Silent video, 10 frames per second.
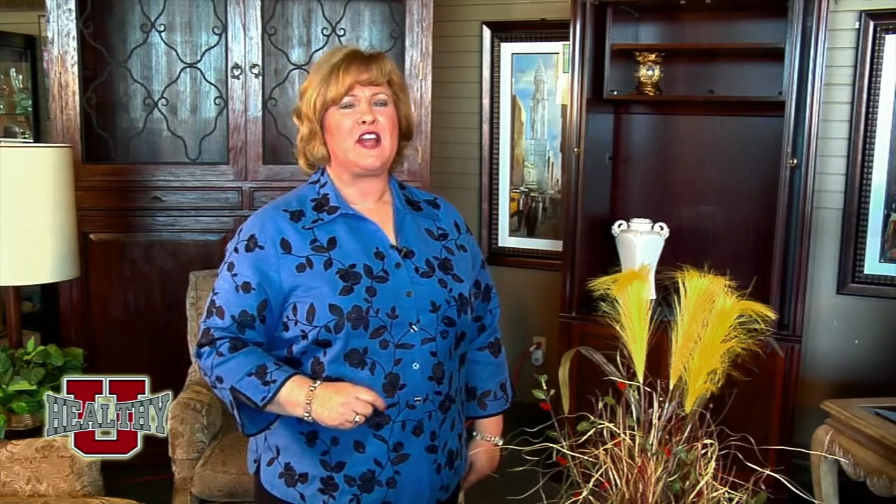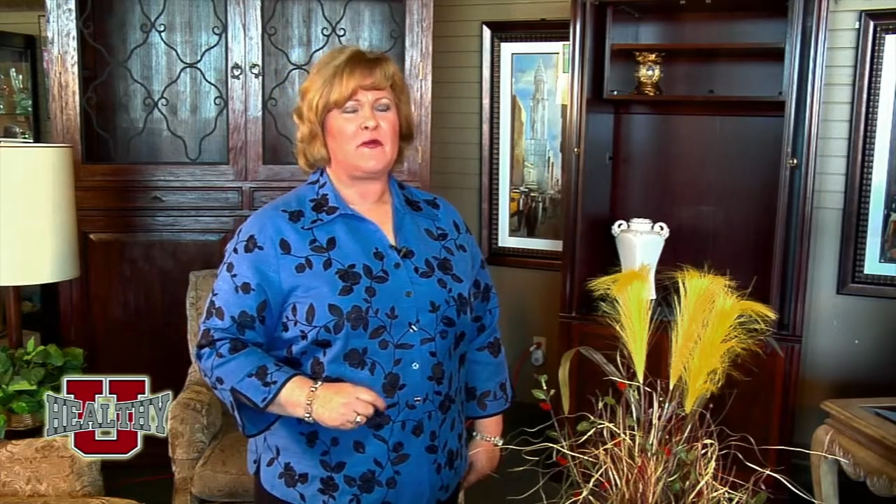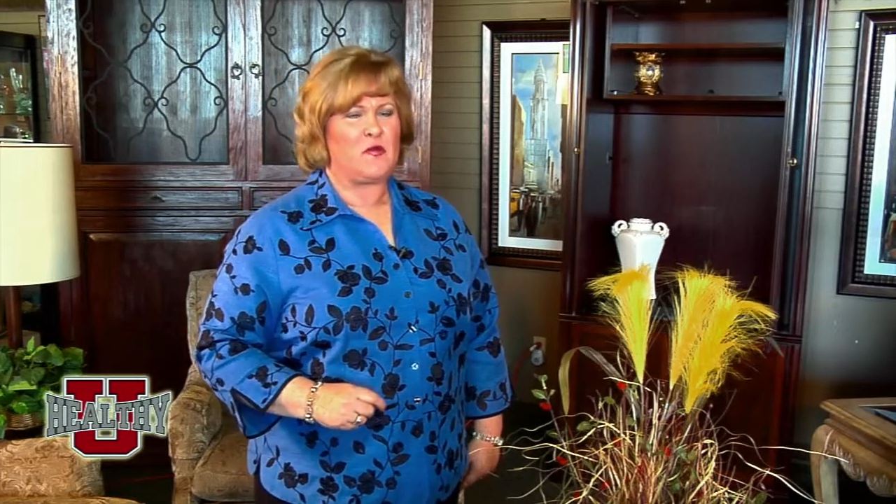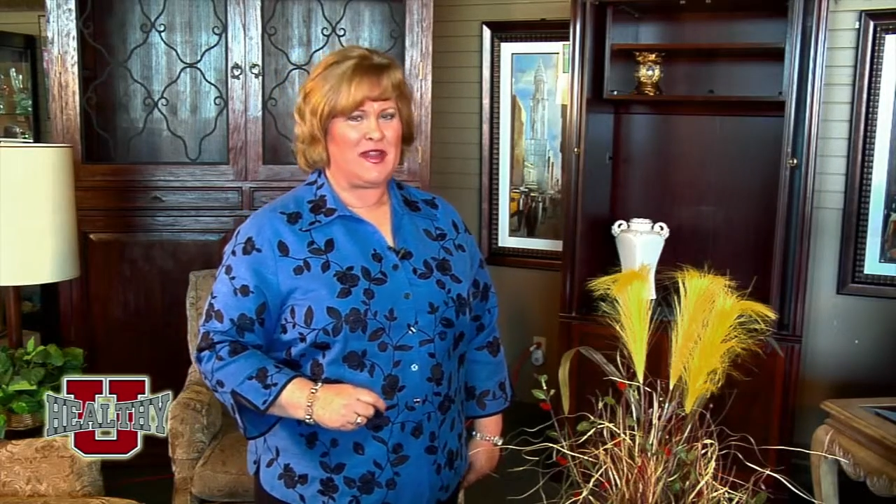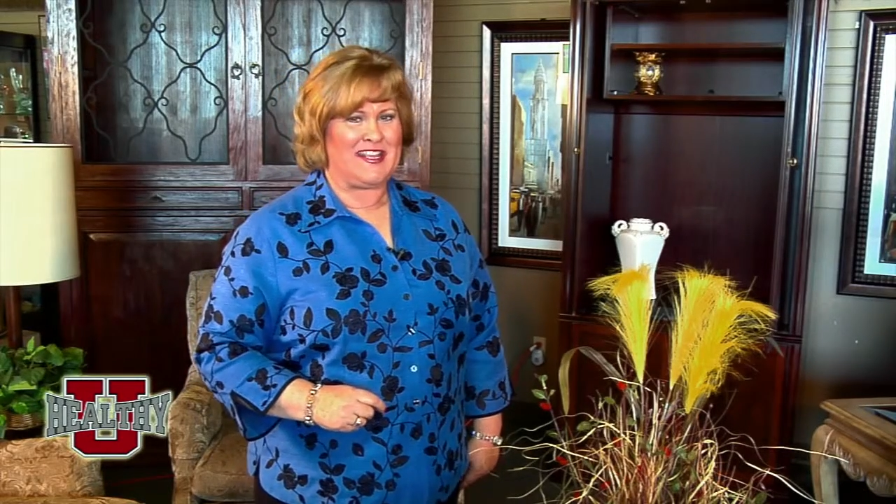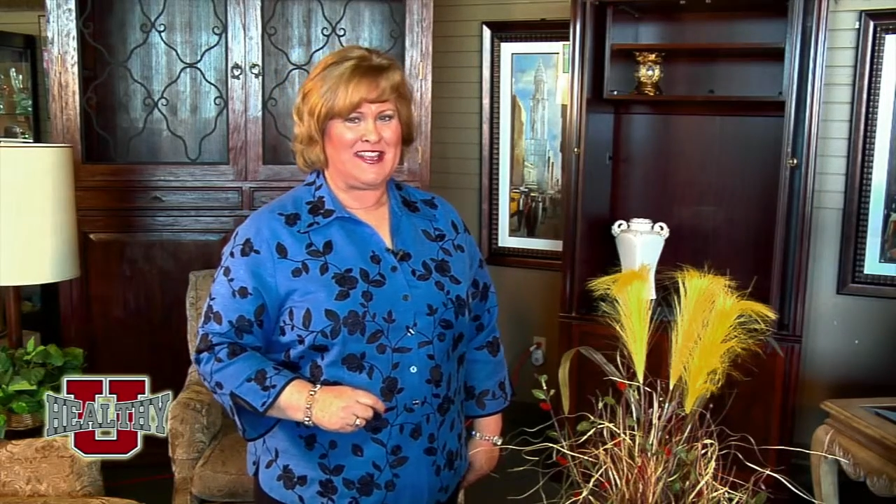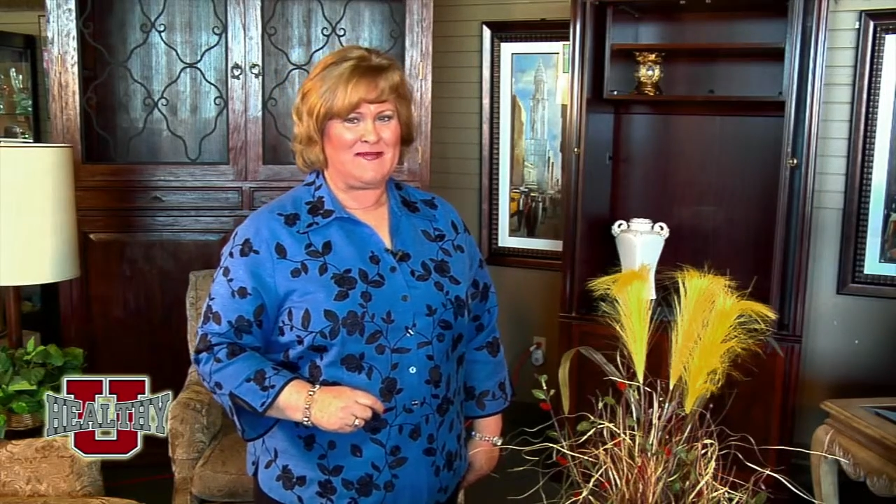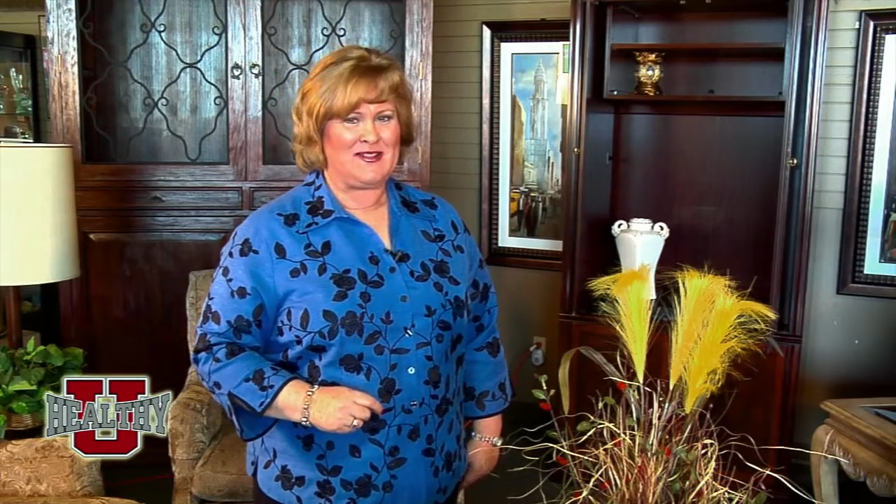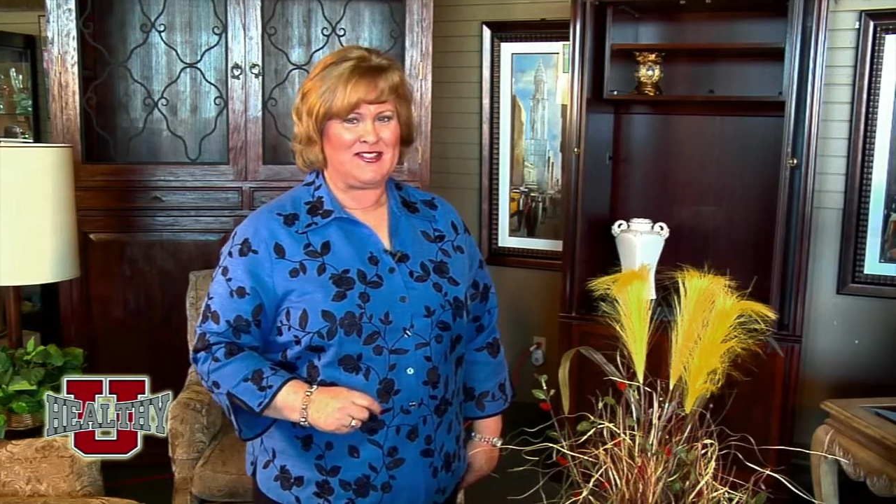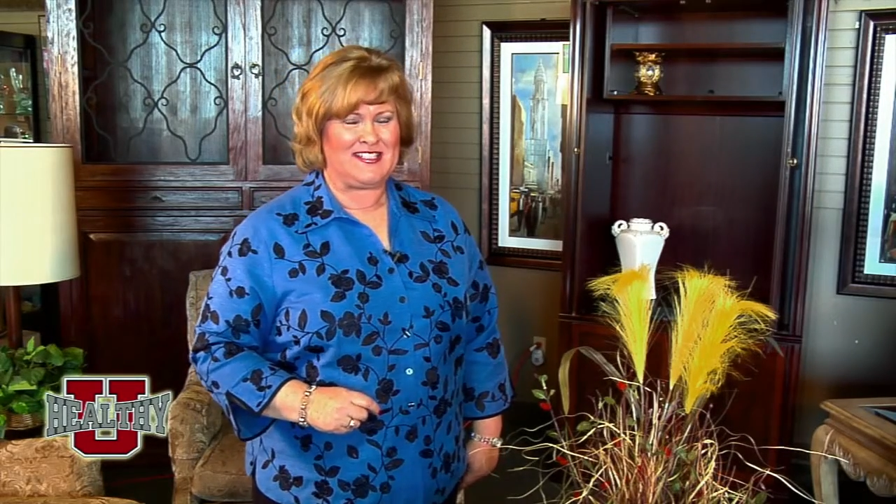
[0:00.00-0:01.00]
job you want to
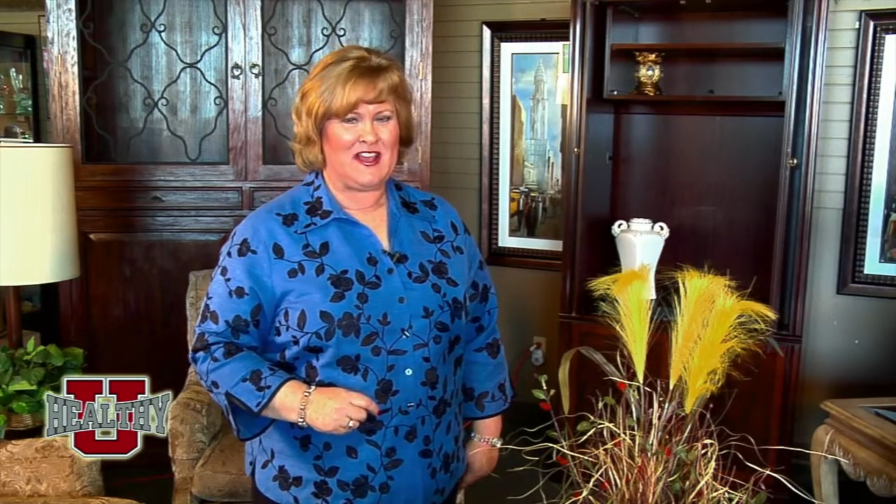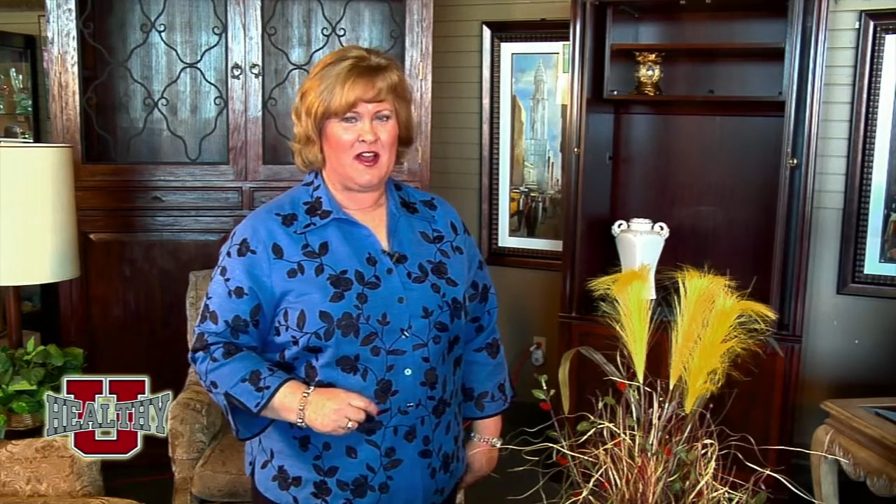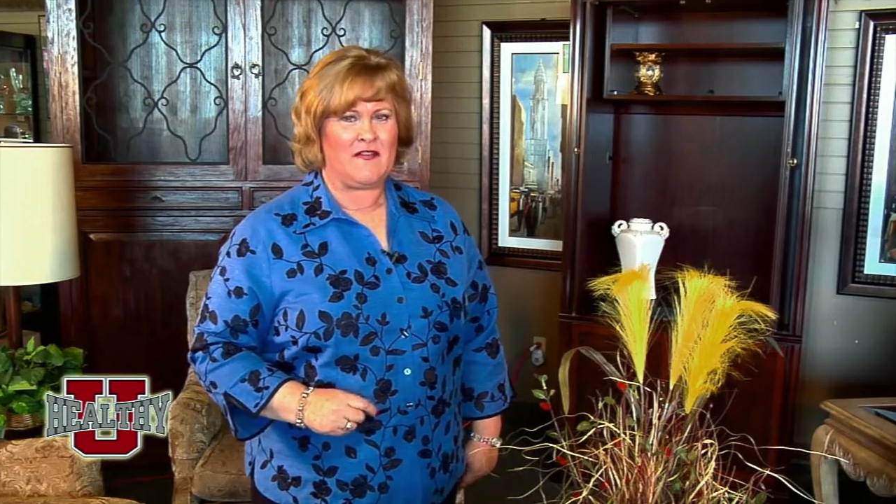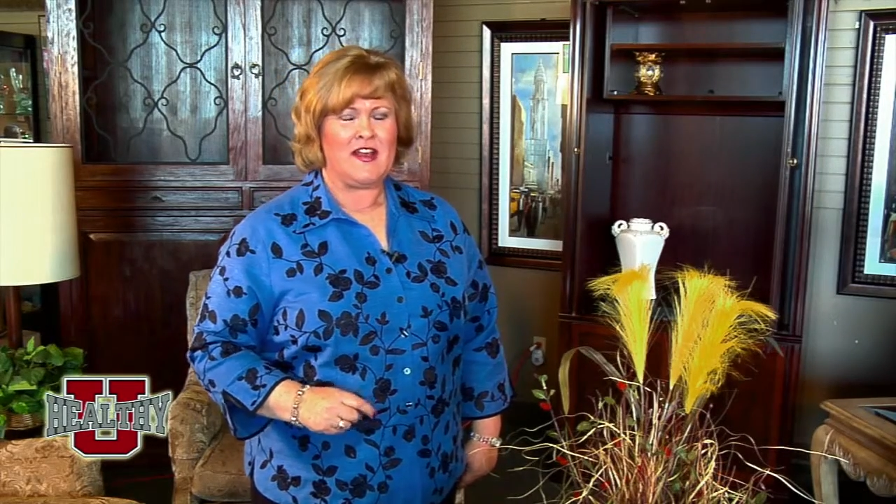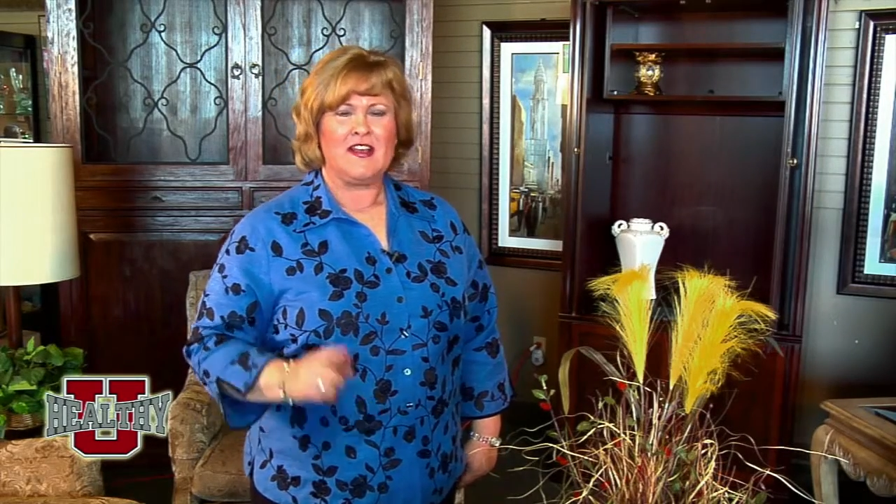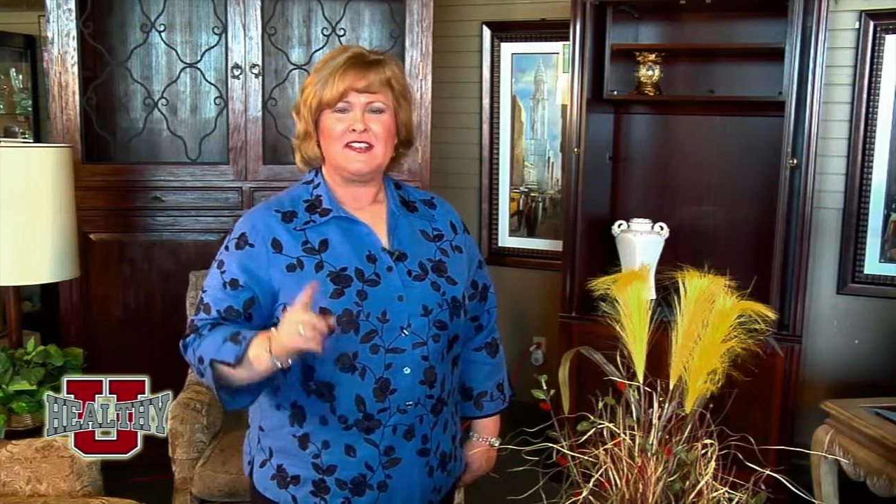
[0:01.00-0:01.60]
keep it yourself.